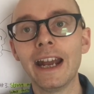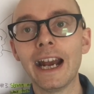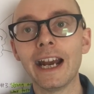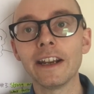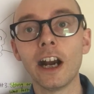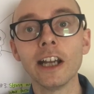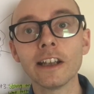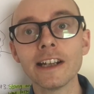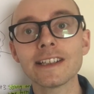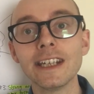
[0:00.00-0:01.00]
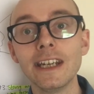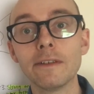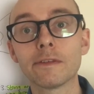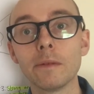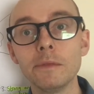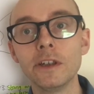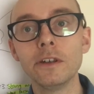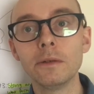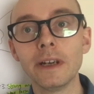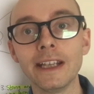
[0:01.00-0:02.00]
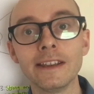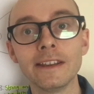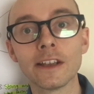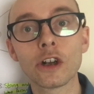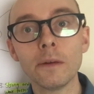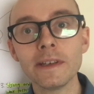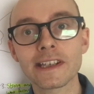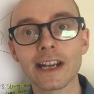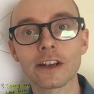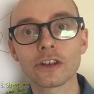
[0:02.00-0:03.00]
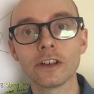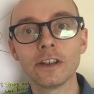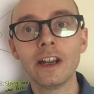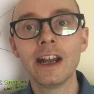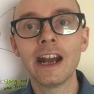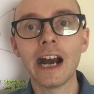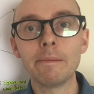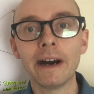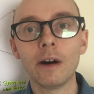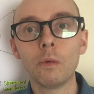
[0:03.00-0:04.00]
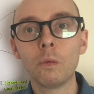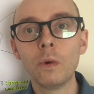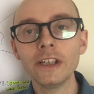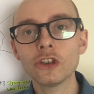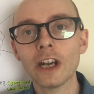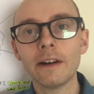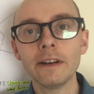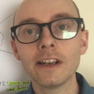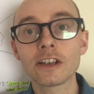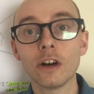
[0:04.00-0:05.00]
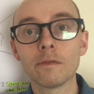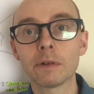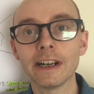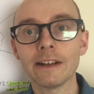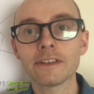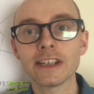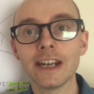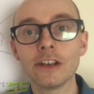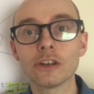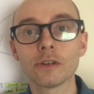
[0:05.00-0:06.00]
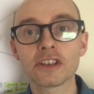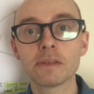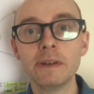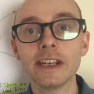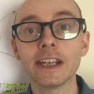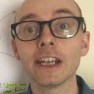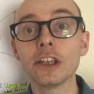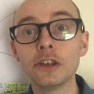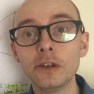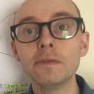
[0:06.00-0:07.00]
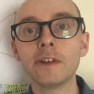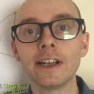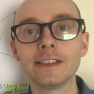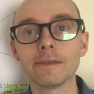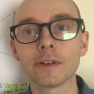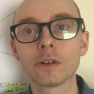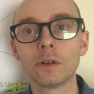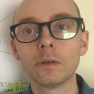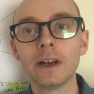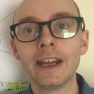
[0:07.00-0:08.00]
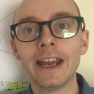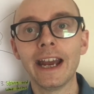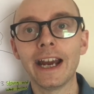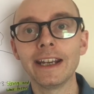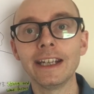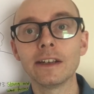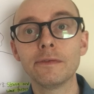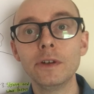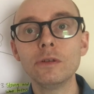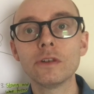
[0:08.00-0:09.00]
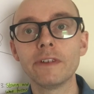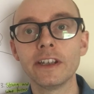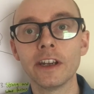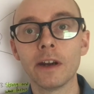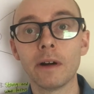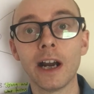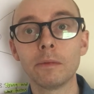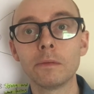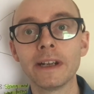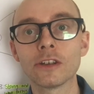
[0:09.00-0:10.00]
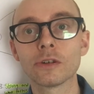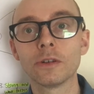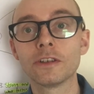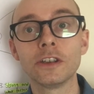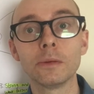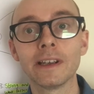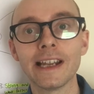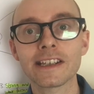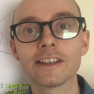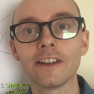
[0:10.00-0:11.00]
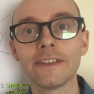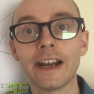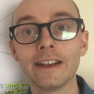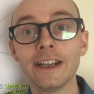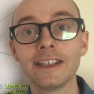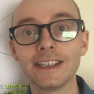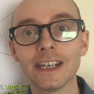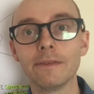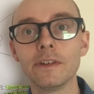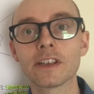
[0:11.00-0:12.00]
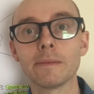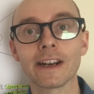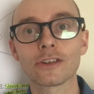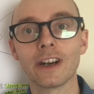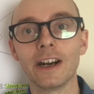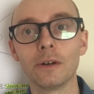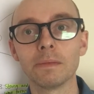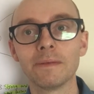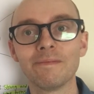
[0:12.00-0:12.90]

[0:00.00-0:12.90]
And I'd like to hear from you in the comments section about which areas of pronunciation or speaking you find difficult, and in a future video I will make sure to do a lesson on that to give you some extra help.